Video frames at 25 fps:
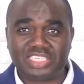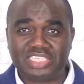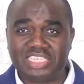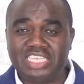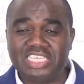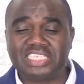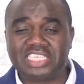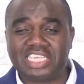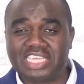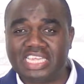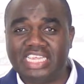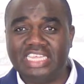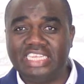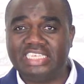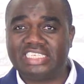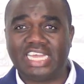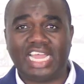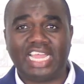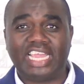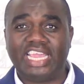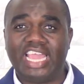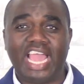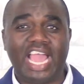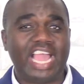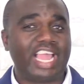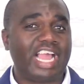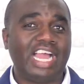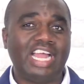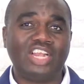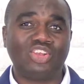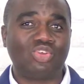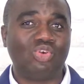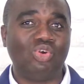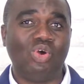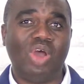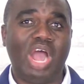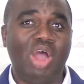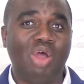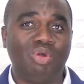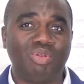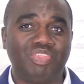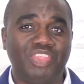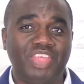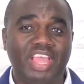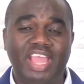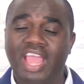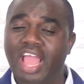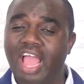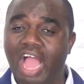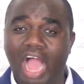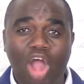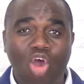this heater here. I can't go out there.